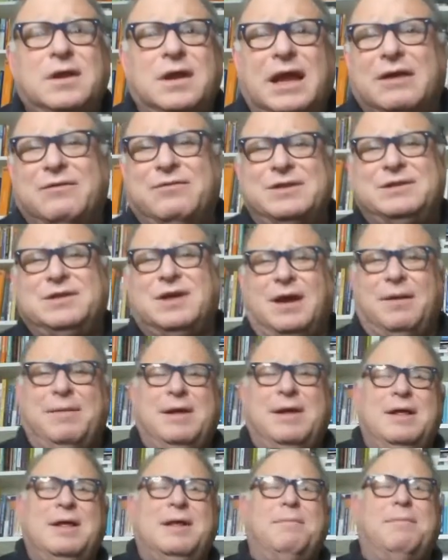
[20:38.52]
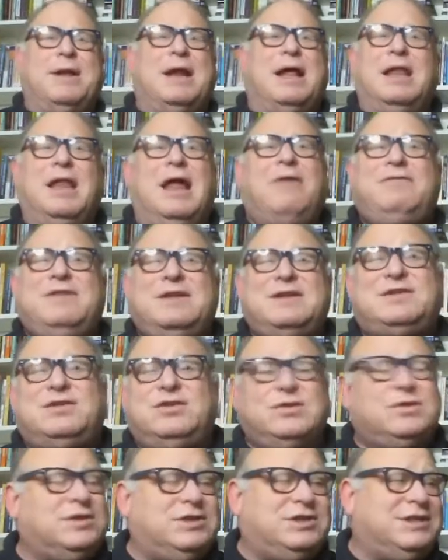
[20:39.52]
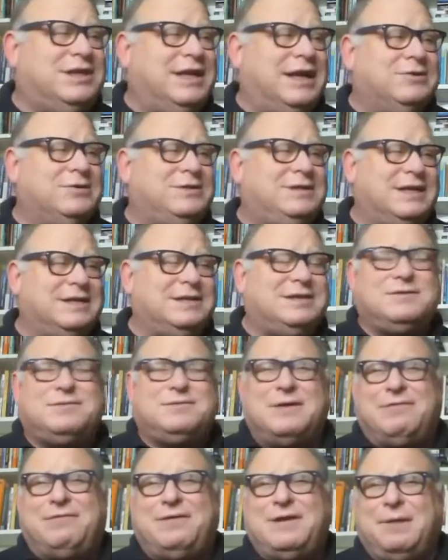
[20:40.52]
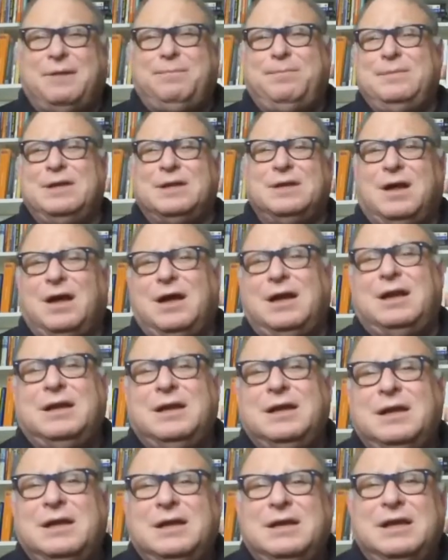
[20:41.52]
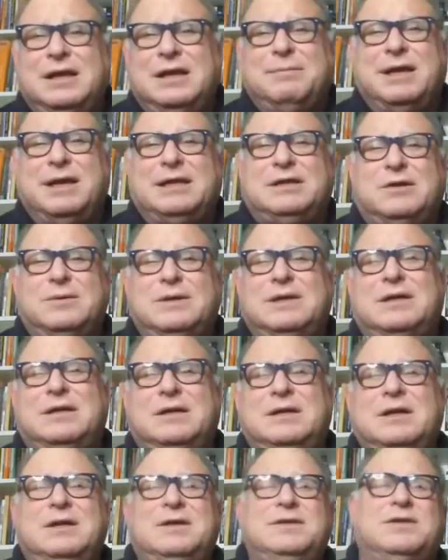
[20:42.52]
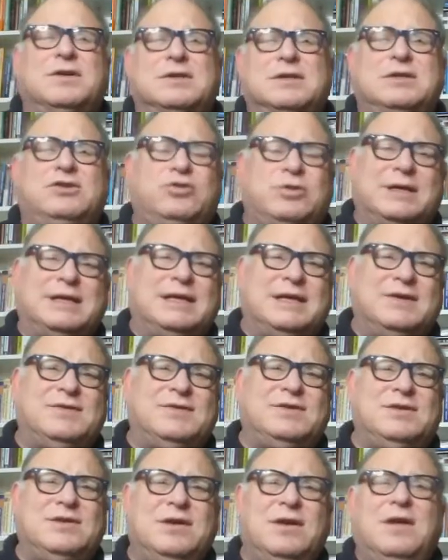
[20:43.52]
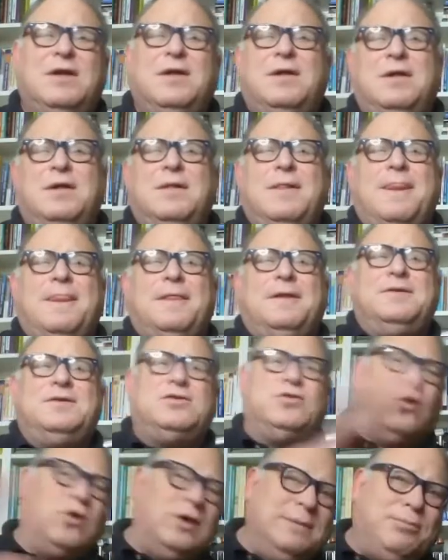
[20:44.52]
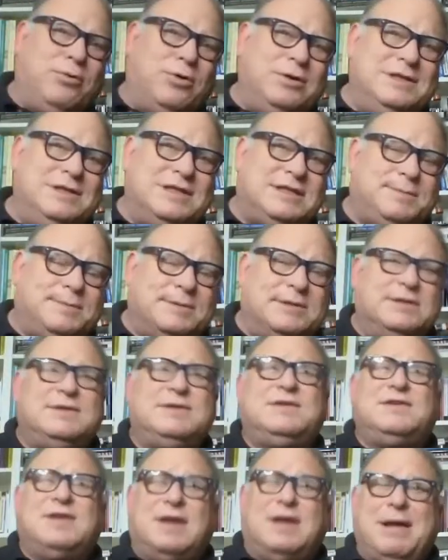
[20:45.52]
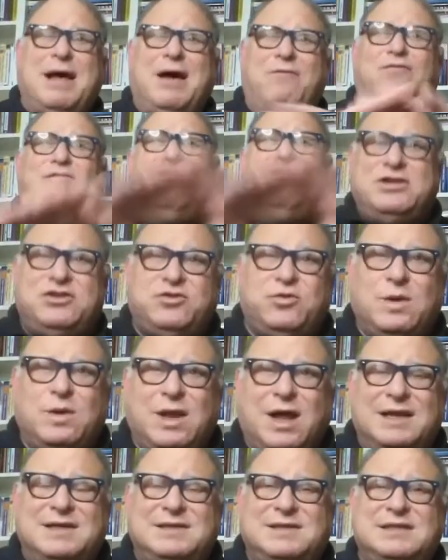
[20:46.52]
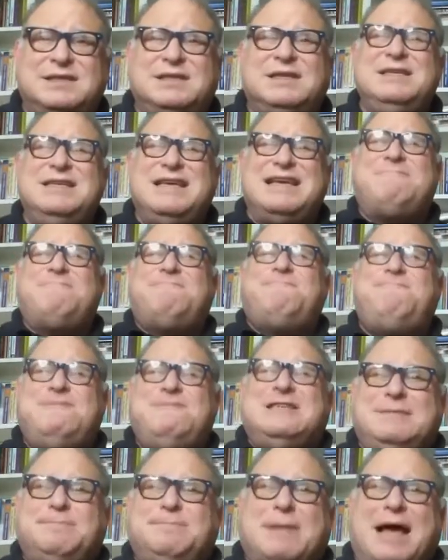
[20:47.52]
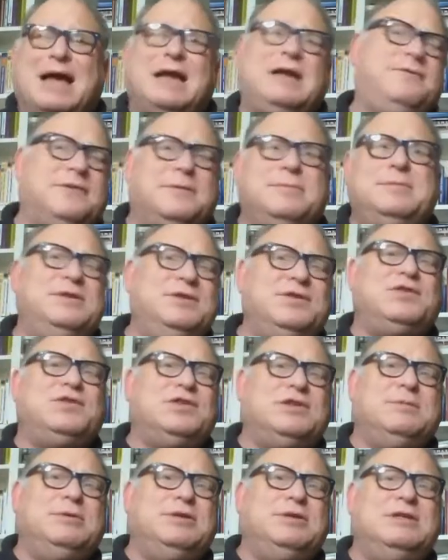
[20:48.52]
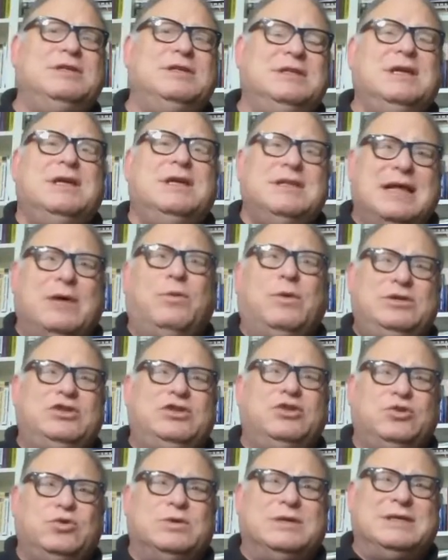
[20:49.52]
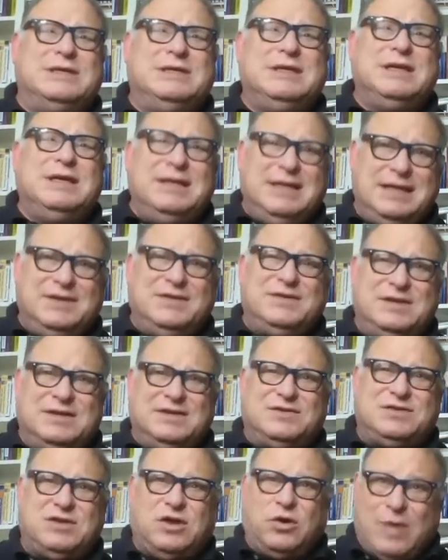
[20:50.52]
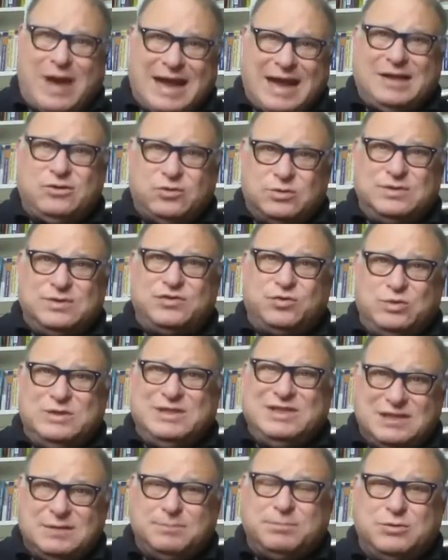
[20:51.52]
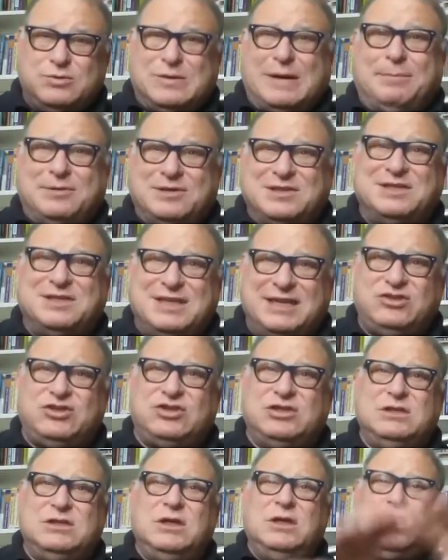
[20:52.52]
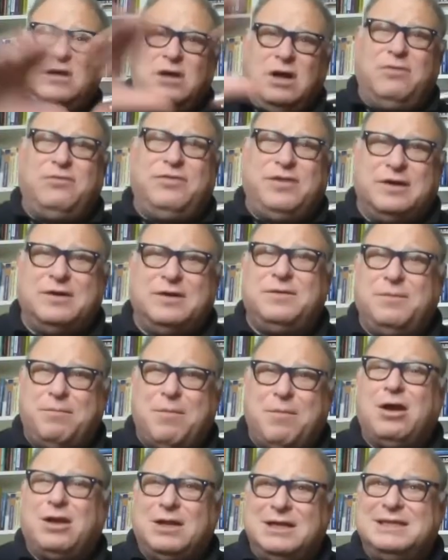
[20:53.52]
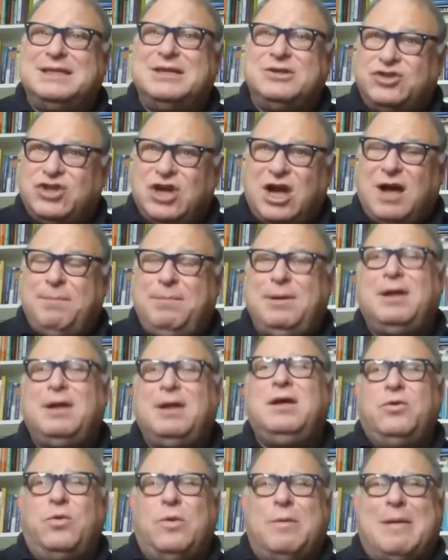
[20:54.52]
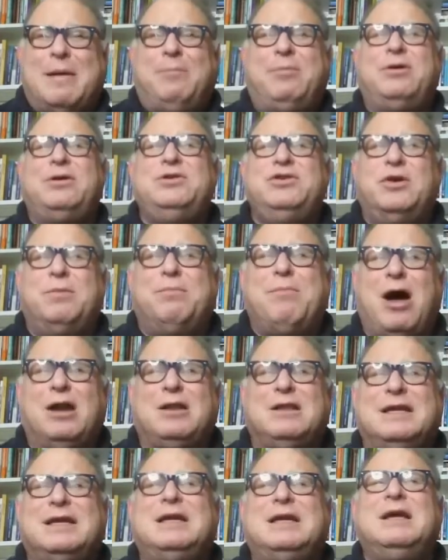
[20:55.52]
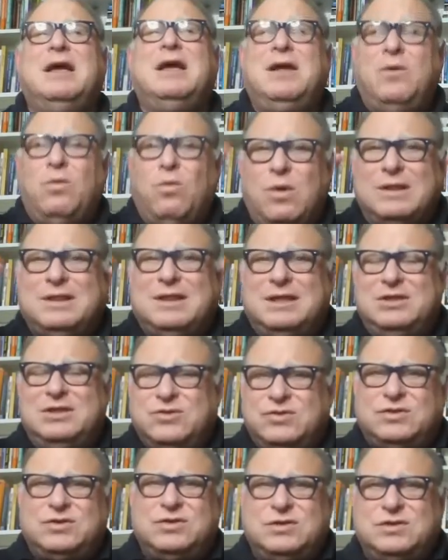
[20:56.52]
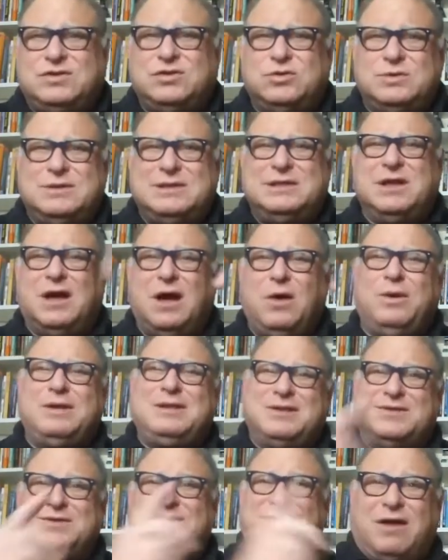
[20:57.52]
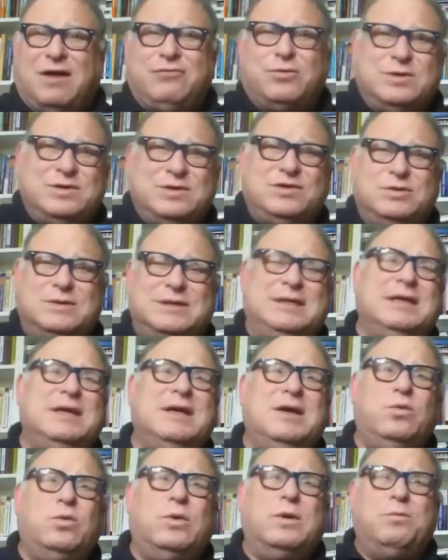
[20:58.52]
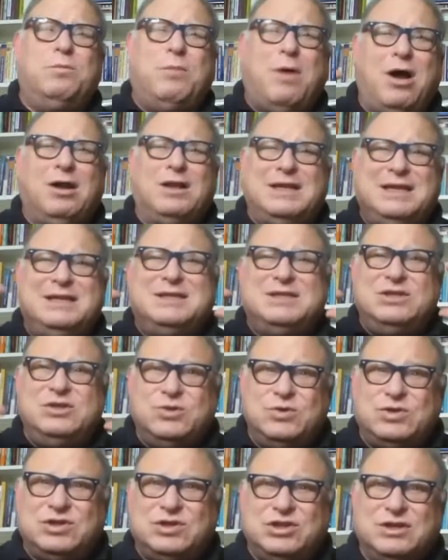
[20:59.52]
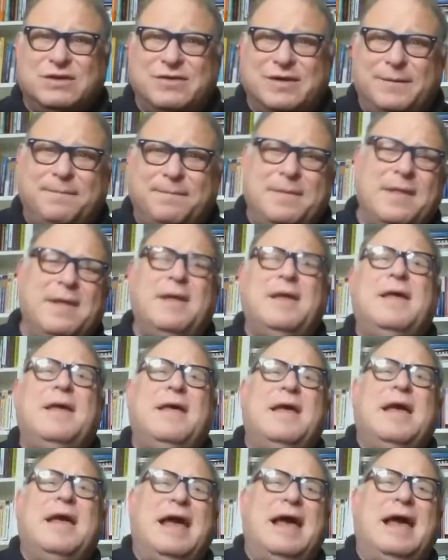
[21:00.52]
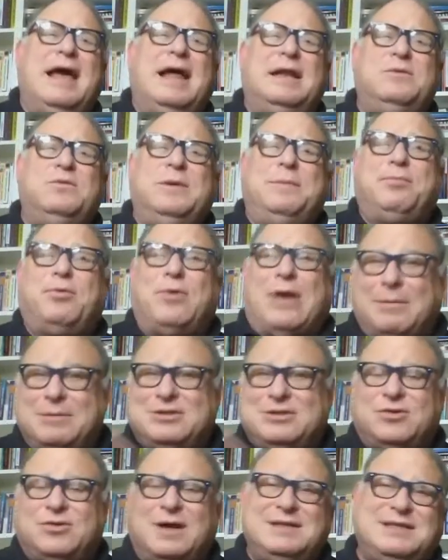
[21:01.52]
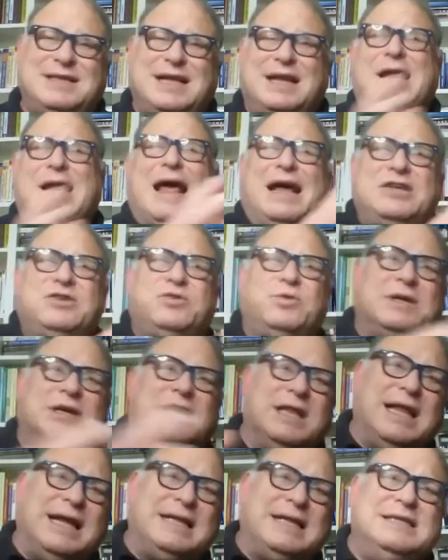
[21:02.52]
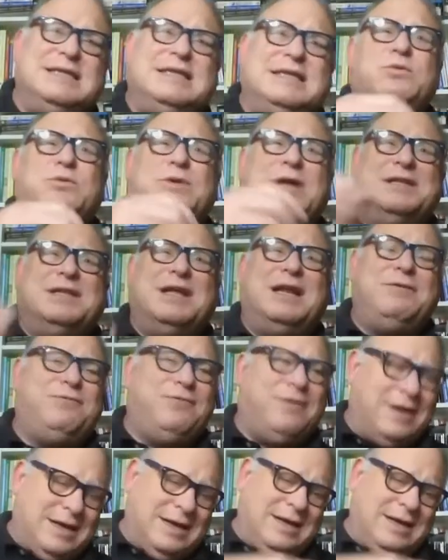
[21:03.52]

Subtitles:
every time. But I love this. Usage scenario tests have helped me a lot in my career. So the trick is storyboard the experience, somehow visualize it, get feedback from the user community that what you're doing is correct or is reasonable representation of their modeling their job. Remember, you're modeling what the user is doing, not what the software is doing. We're modeling the usage of it. And we parameterize that as we're collecting it. We identify